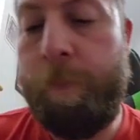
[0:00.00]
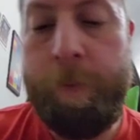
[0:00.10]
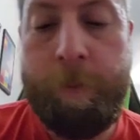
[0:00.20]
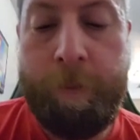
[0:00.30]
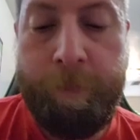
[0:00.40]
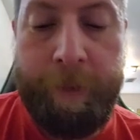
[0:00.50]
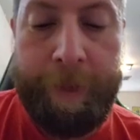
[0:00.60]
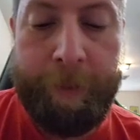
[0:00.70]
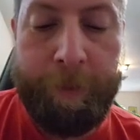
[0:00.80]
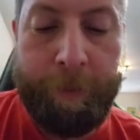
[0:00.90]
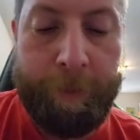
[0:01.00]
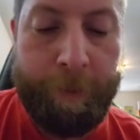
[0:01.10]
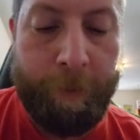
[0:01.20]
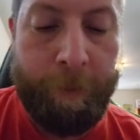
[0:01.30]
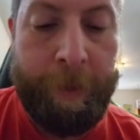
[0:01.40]
suffice
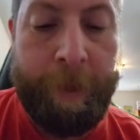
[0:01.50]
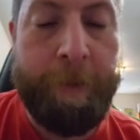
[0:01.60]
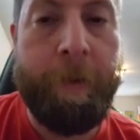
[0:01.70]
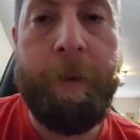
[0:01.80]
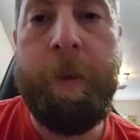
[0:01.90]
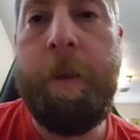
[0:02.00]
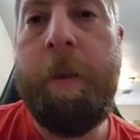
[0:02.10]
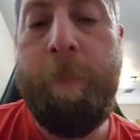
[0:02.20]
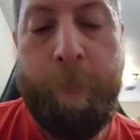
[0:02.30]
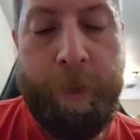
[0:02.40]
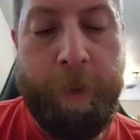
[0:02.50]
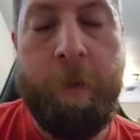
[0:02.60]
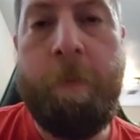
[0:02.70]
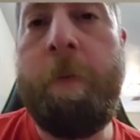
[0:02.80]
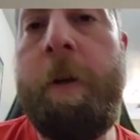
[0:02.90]
until then. But
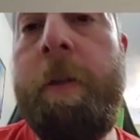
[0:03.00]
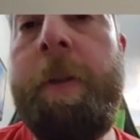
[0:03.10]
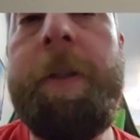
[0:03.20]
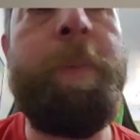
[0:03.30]
overall, this